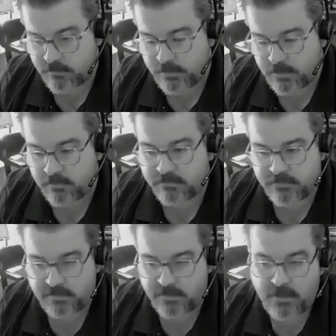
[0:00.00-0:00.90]
So we all
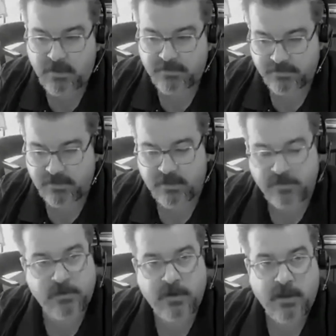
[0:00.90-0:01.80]
sit
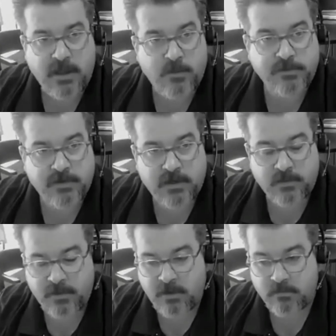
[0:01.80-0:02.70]
together and we talk
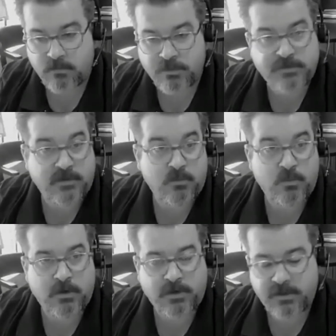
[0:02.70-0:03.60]
about what didn't
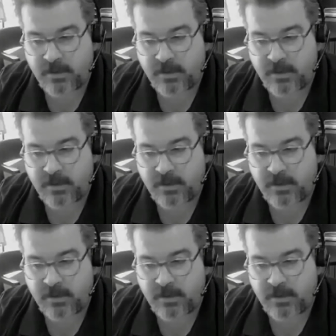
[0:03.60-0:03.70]
work.